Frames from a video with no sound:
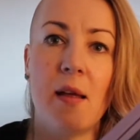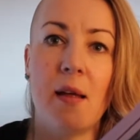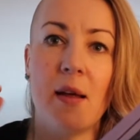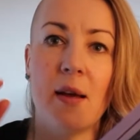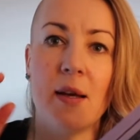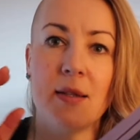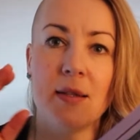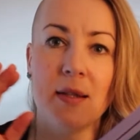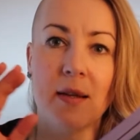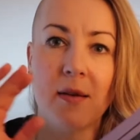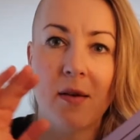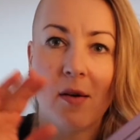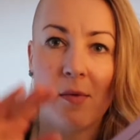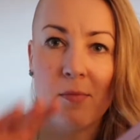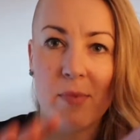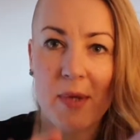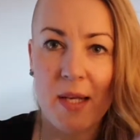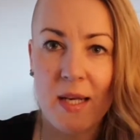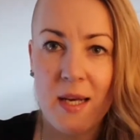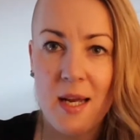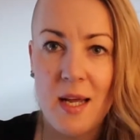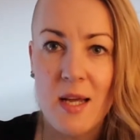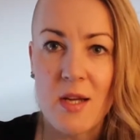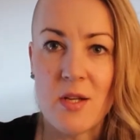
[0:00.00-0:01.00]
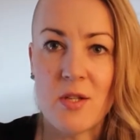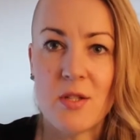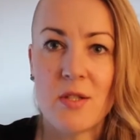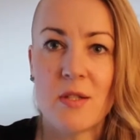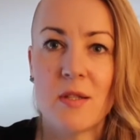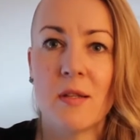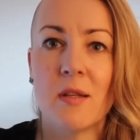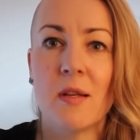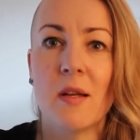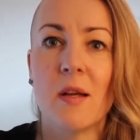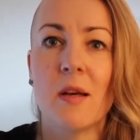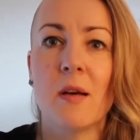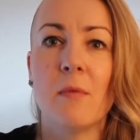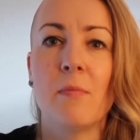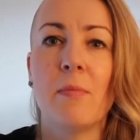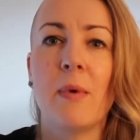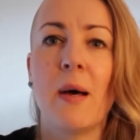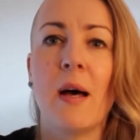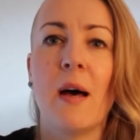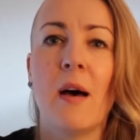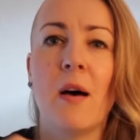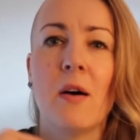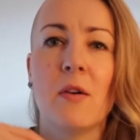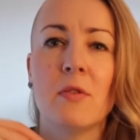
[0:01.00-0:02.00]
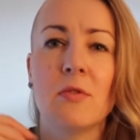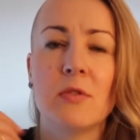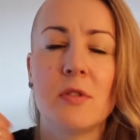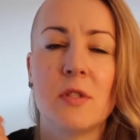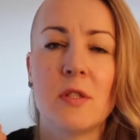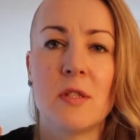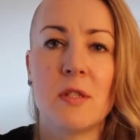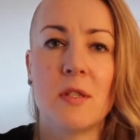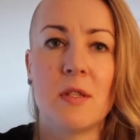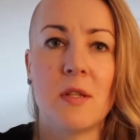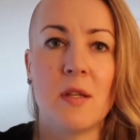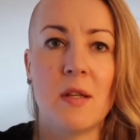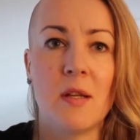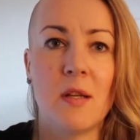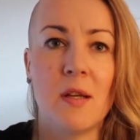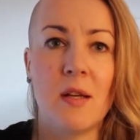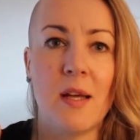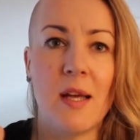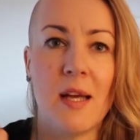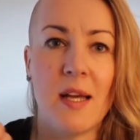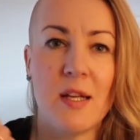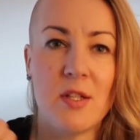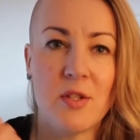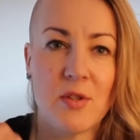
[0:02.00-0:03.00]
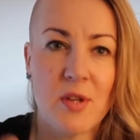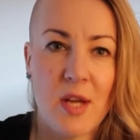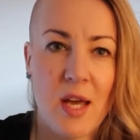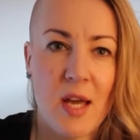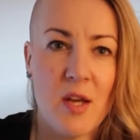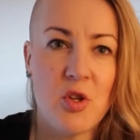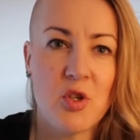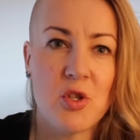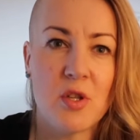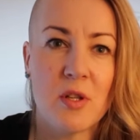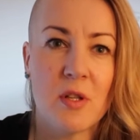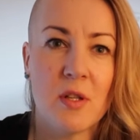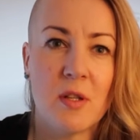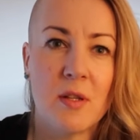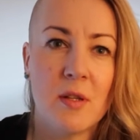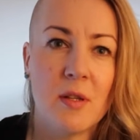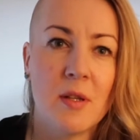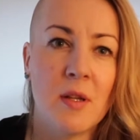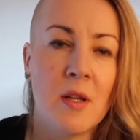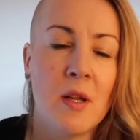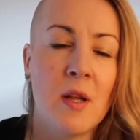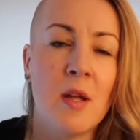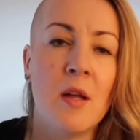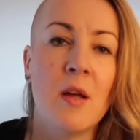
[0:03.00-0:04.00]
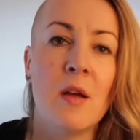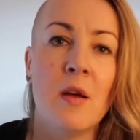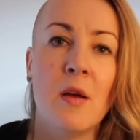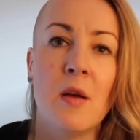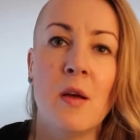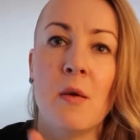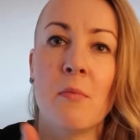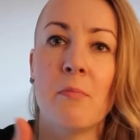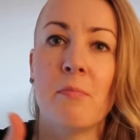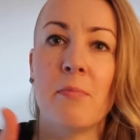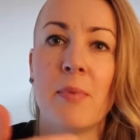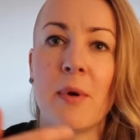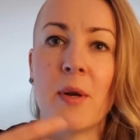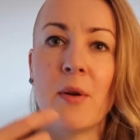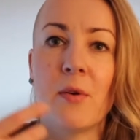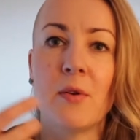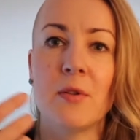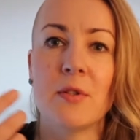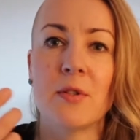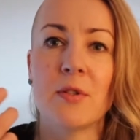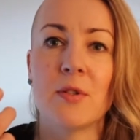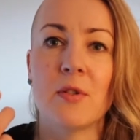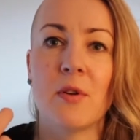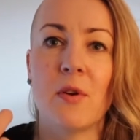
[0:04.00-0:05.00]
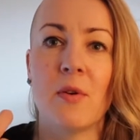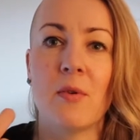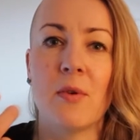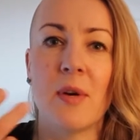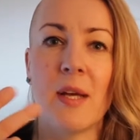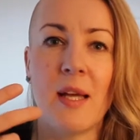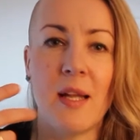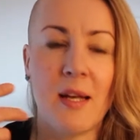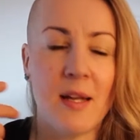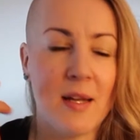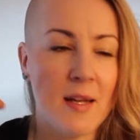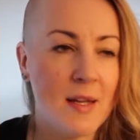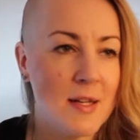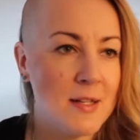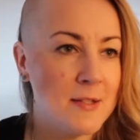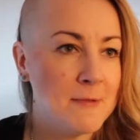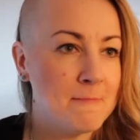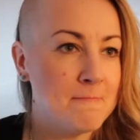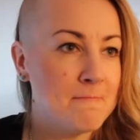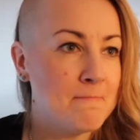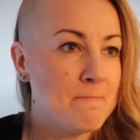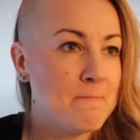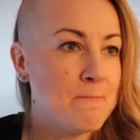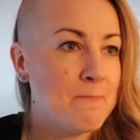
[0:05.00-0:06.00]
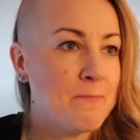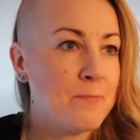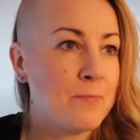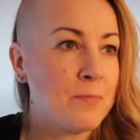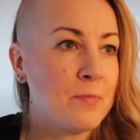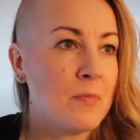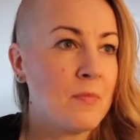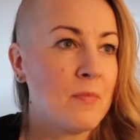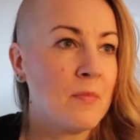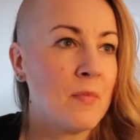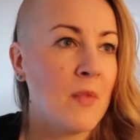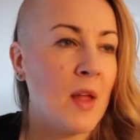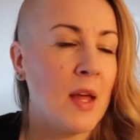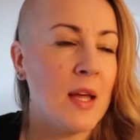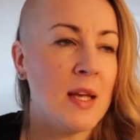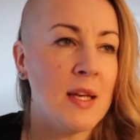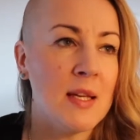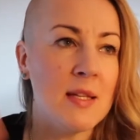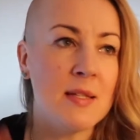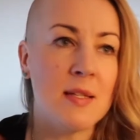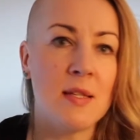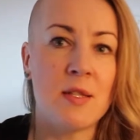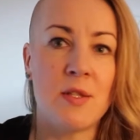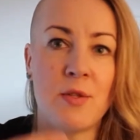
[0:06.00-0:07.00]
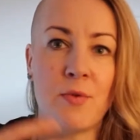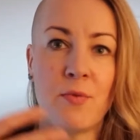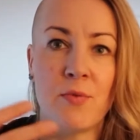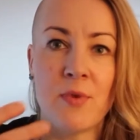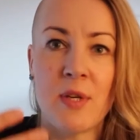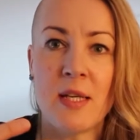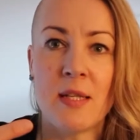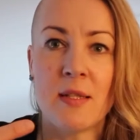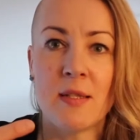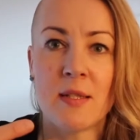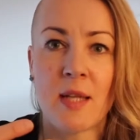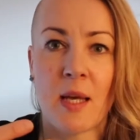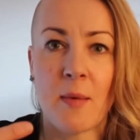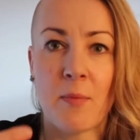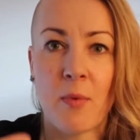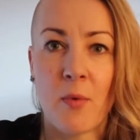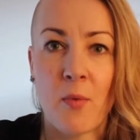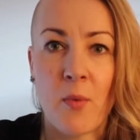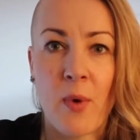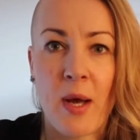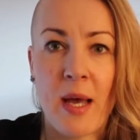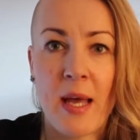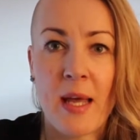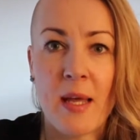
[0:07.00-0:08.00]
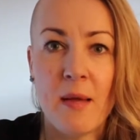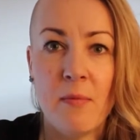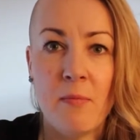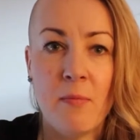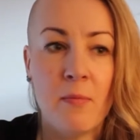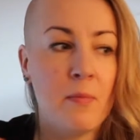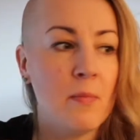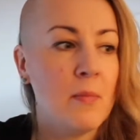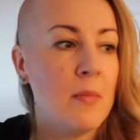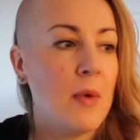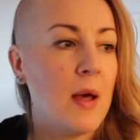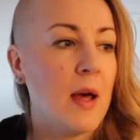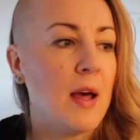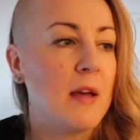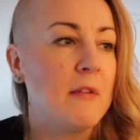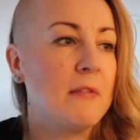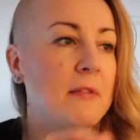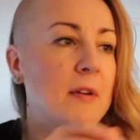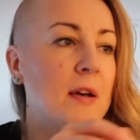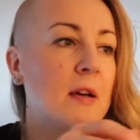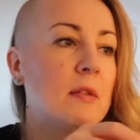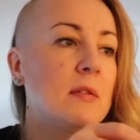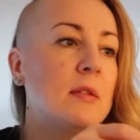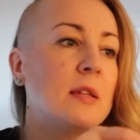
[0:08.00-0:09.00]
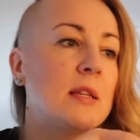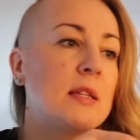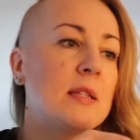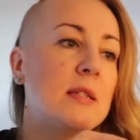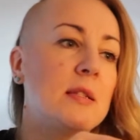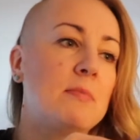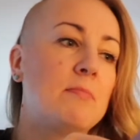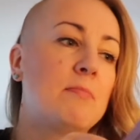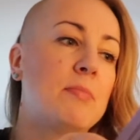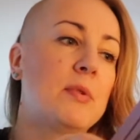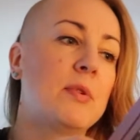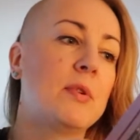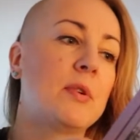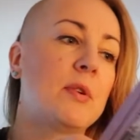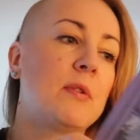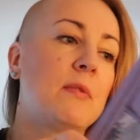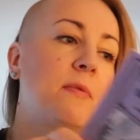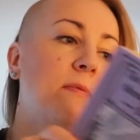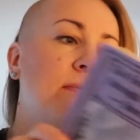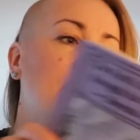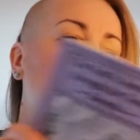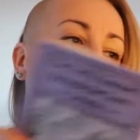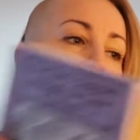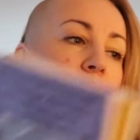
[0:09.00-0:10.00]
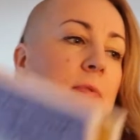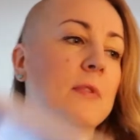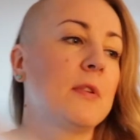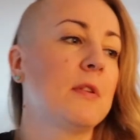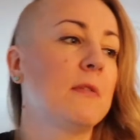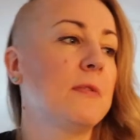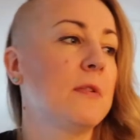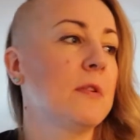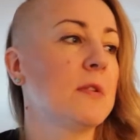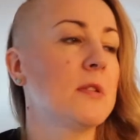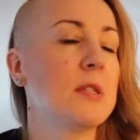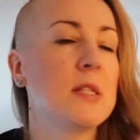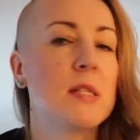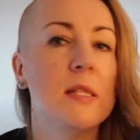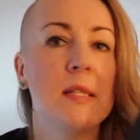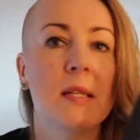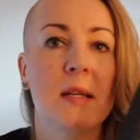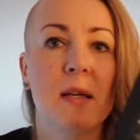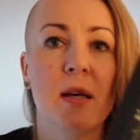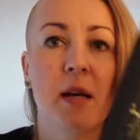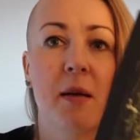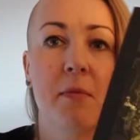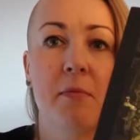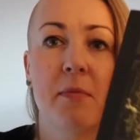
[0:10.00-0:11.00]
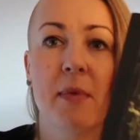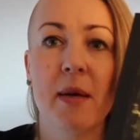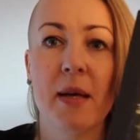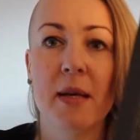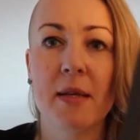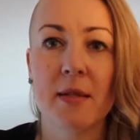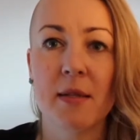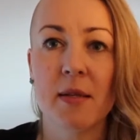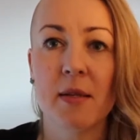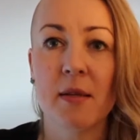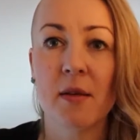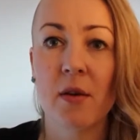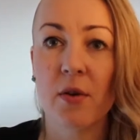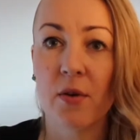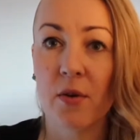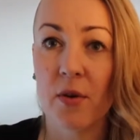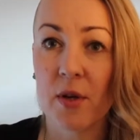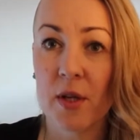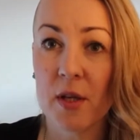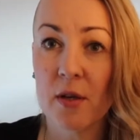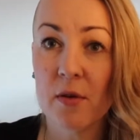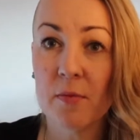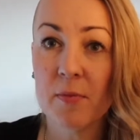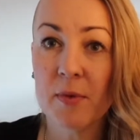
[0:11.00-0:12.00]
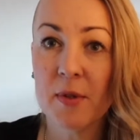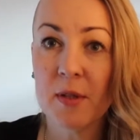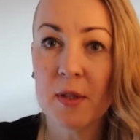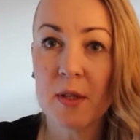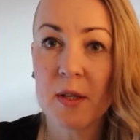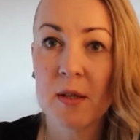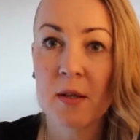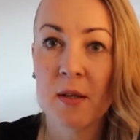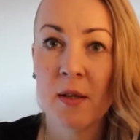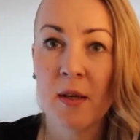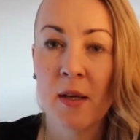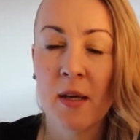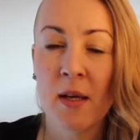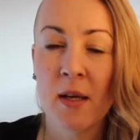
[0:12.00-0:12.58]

it's a combination about educational but also in an easy to read type of way. I found this book for the first time as an audiobook,